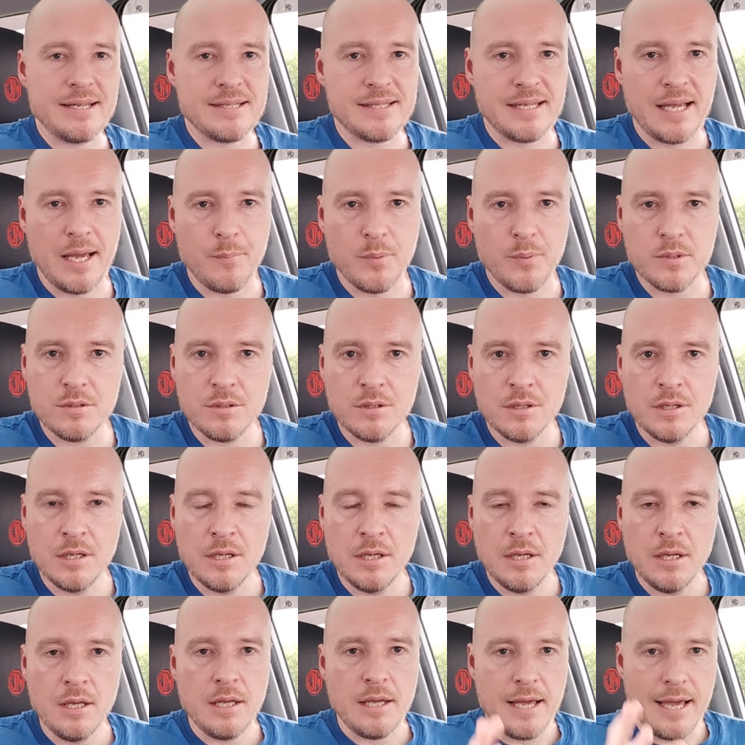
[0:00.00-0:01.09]
has happened.
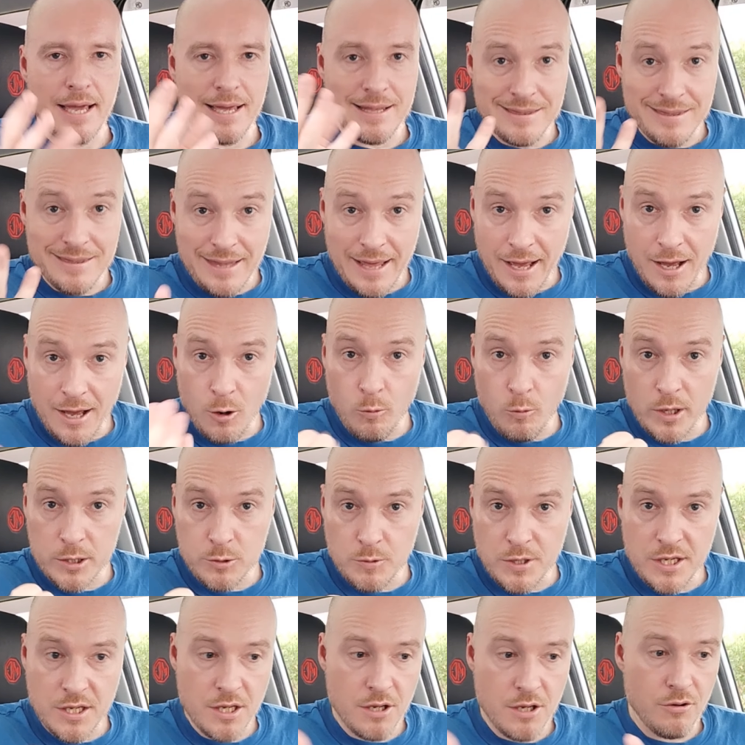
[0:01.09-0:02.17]
And now what
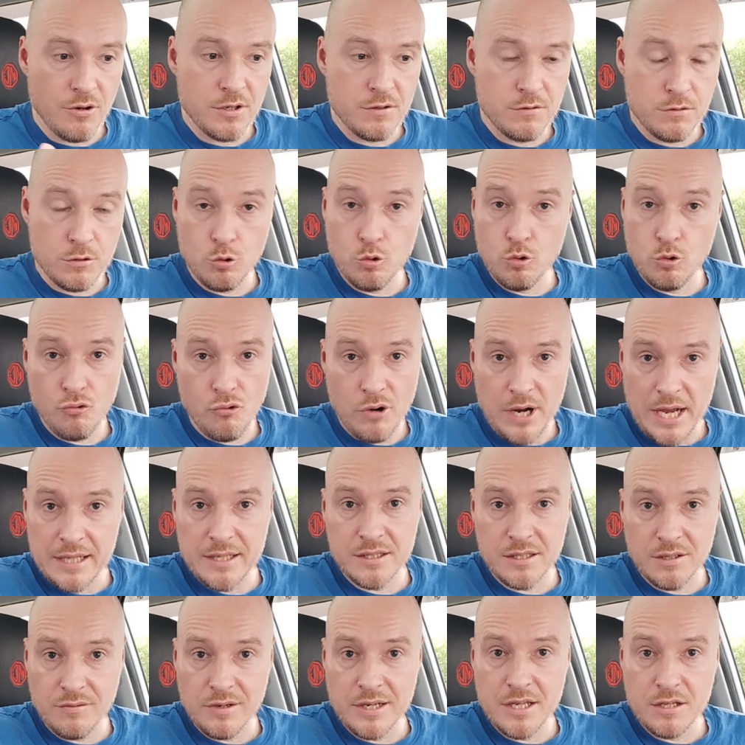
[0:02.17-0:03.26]
we're hearing through
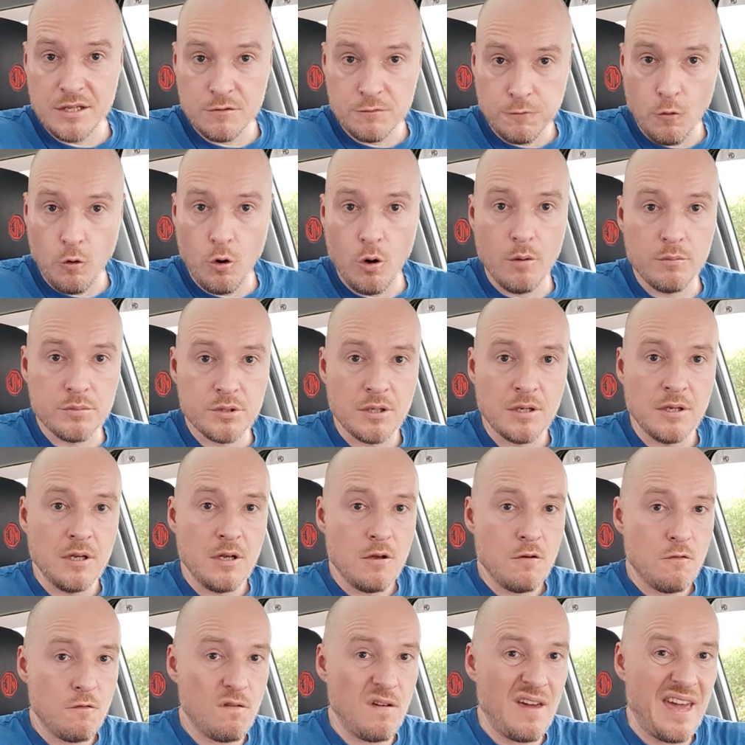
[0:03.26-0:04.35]
relatively informed,
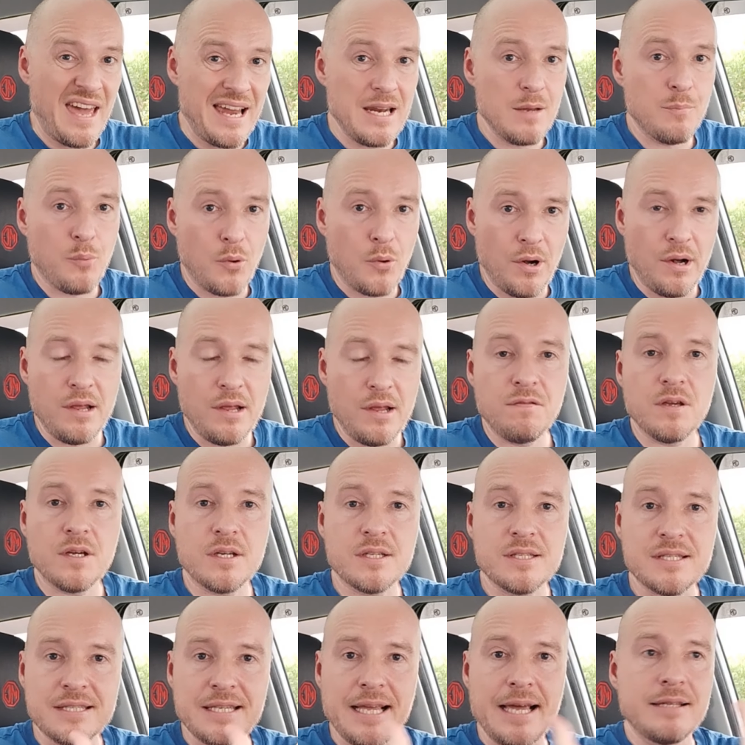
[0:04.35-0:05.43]
fairly
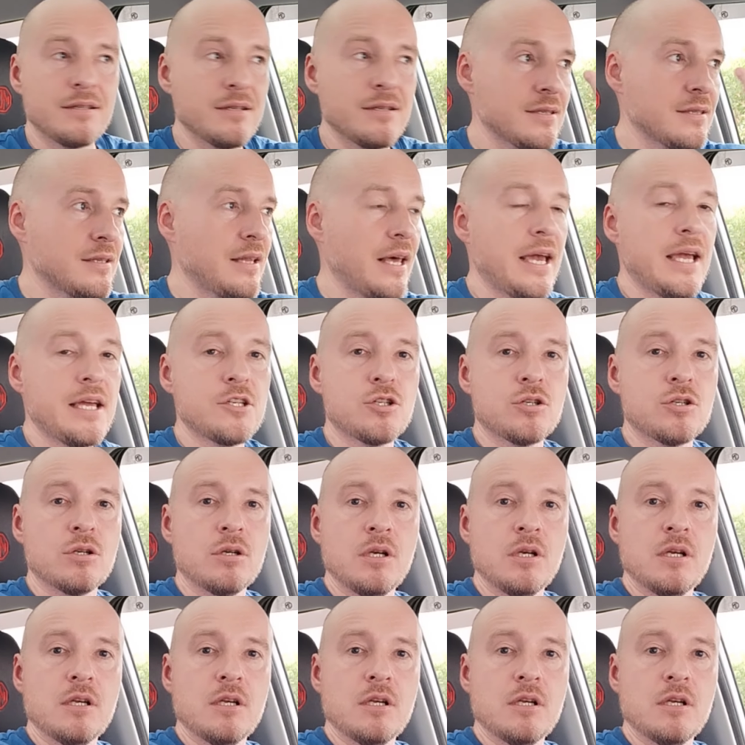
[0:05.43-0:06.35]
prolific center stage